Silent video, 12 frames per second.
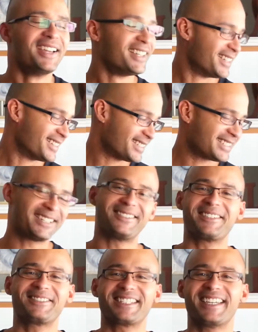You understand what
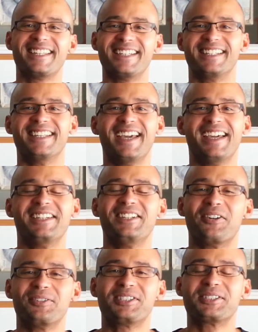I'm saying? And, you
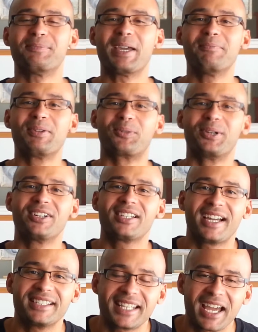know, it just made me
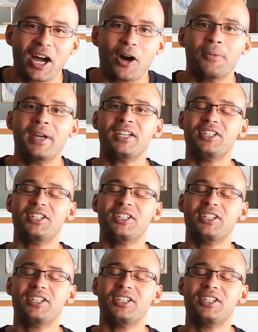realize how,